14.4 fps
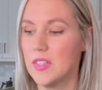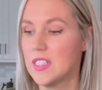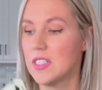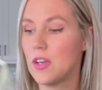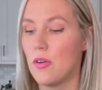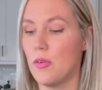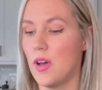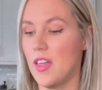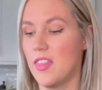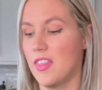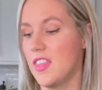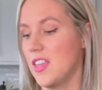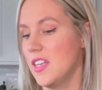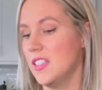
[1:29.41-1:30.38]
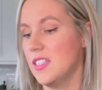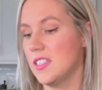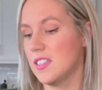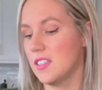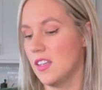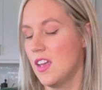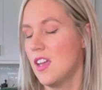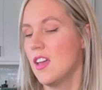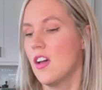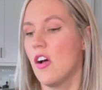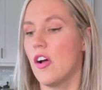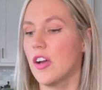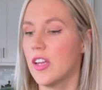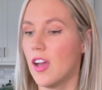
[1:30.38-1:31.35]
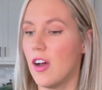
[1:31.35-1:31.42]
So
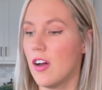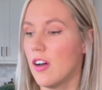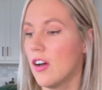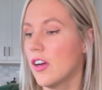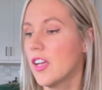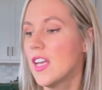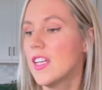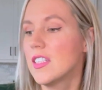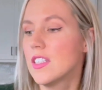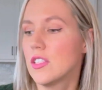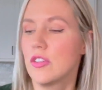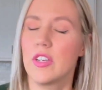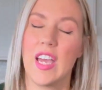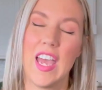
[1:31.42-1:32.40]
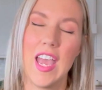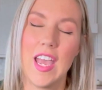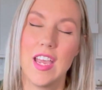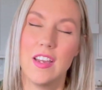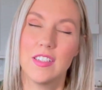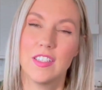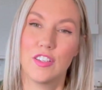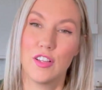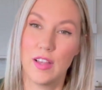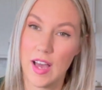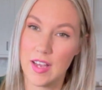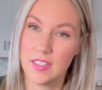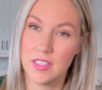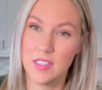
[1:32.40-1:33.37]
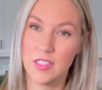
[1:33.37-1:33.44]
our kids took 8
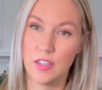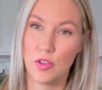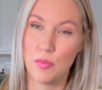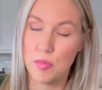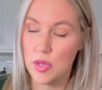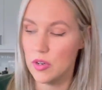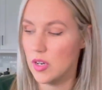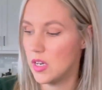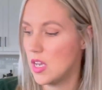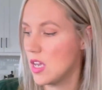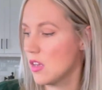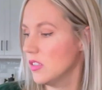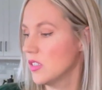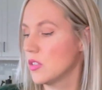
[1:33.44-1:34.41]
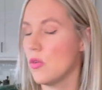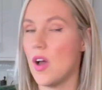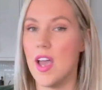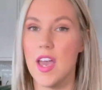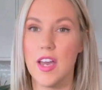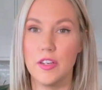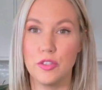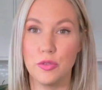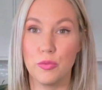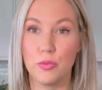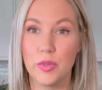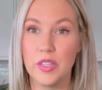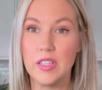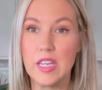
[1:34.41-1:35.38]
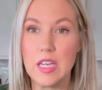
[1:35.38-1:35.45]
classes at community, so I had to
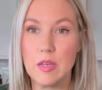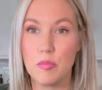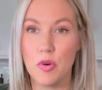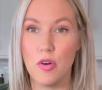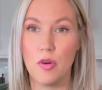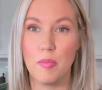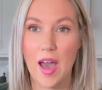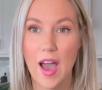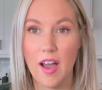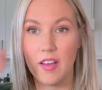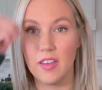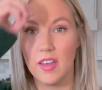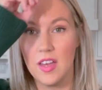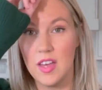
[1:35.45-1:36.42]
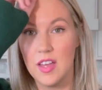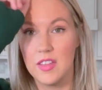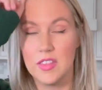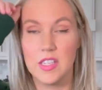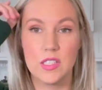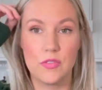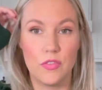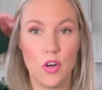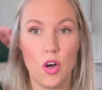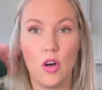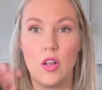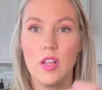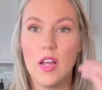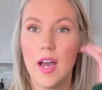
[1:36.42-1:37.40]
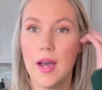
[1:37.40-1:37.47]
really pull back this
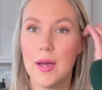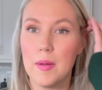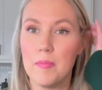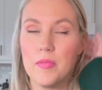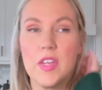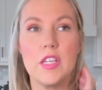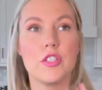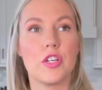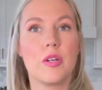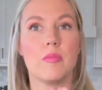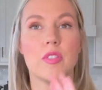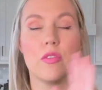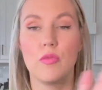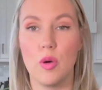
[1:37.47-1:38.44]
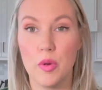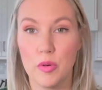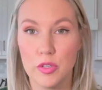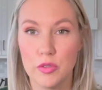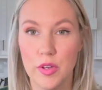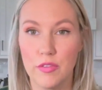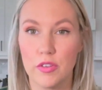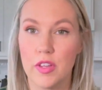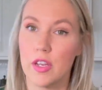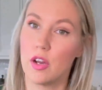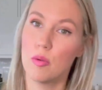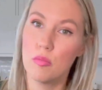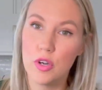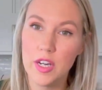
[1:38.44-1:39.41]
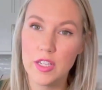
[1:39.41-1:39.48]
fall in terms of what we were doing for like
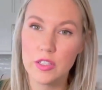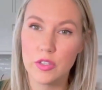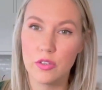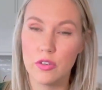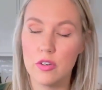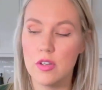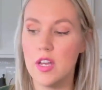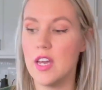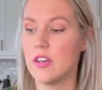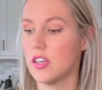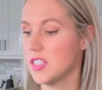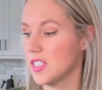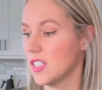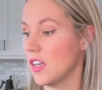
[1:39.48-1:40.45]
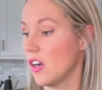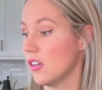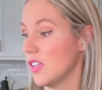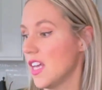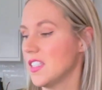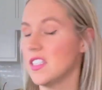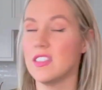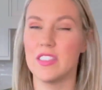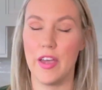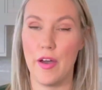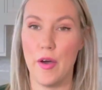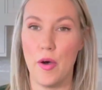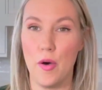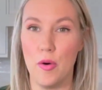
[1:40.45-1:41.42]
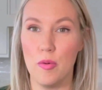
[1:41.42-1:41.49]
our morning circle and our lessons at
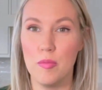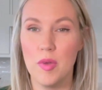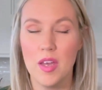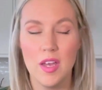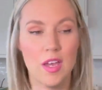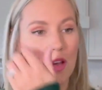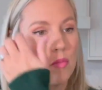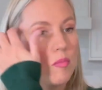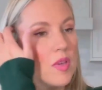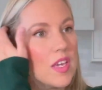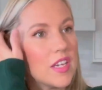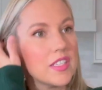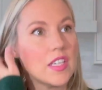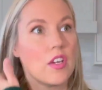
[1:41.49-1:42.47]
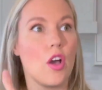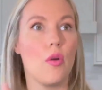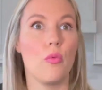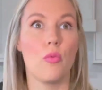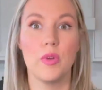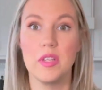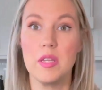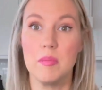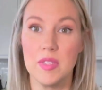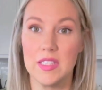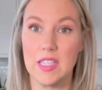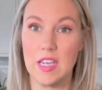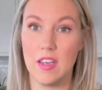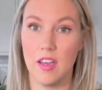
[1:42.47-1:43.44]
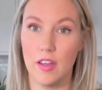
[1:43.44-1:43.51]
home, because it got really
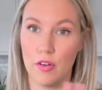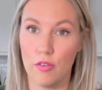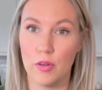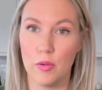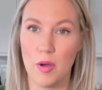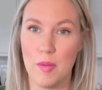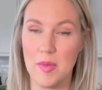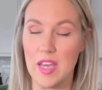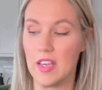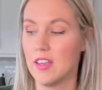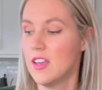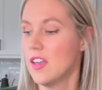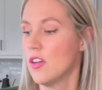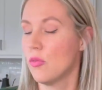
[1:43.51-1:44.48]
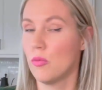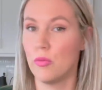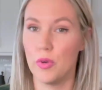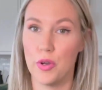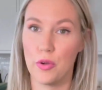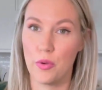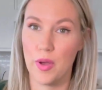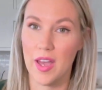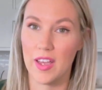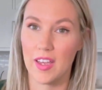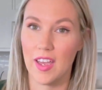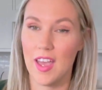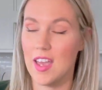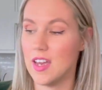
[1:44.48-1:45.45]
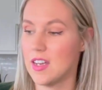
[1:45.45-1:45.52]
busy and overwhelming real
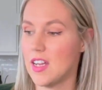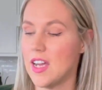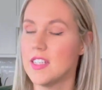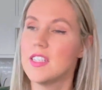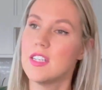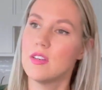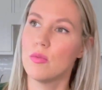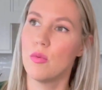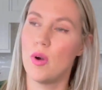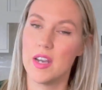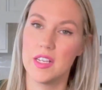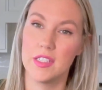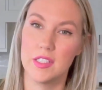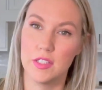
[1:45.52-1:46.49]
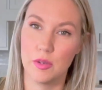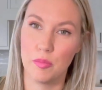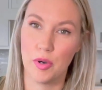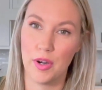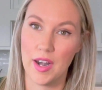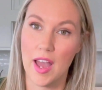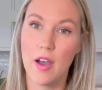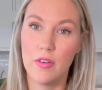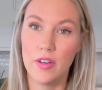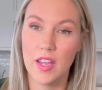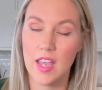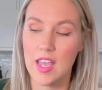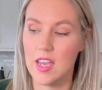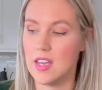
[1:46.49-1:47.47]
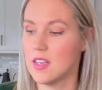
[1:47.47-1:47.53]
quick. And I didn't want us to burn out
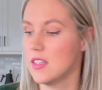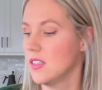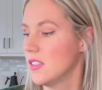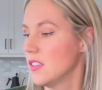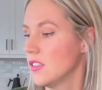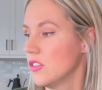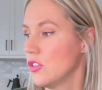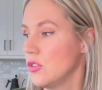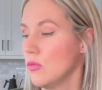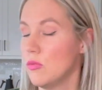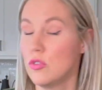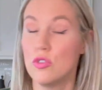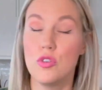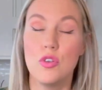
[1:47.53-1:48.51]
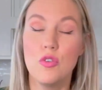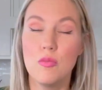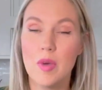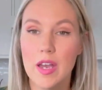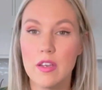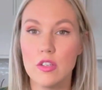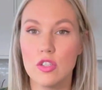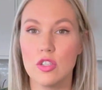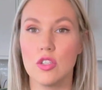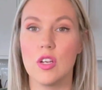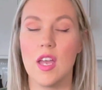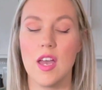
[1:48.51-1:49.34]
and do too much.